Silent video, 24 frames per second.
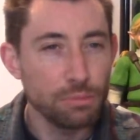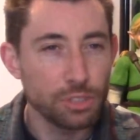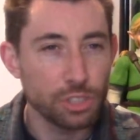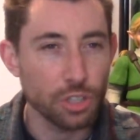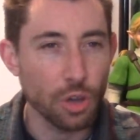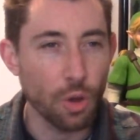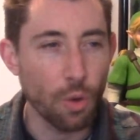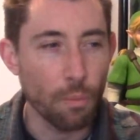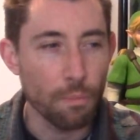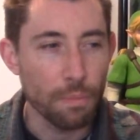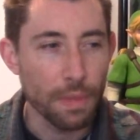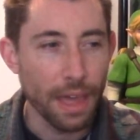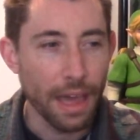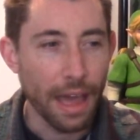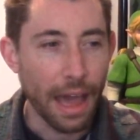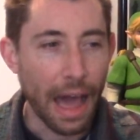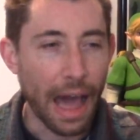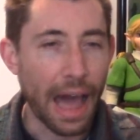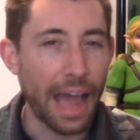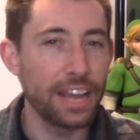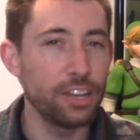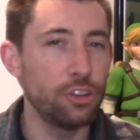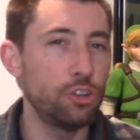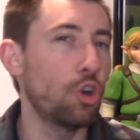So
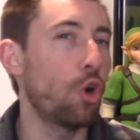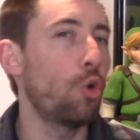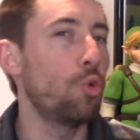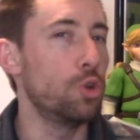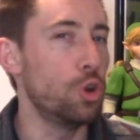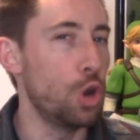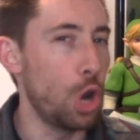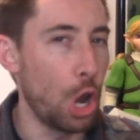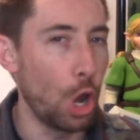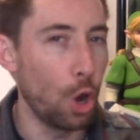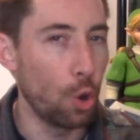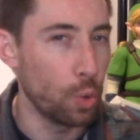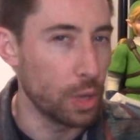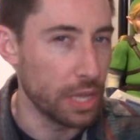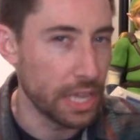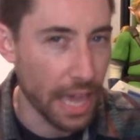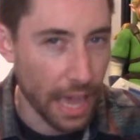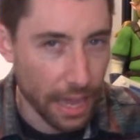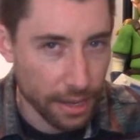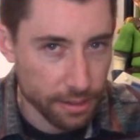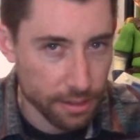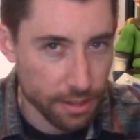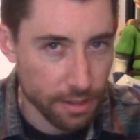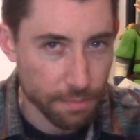I don't know
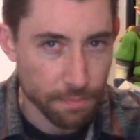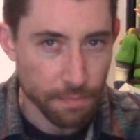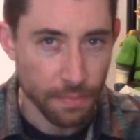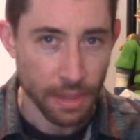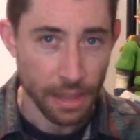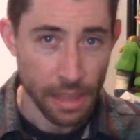yet.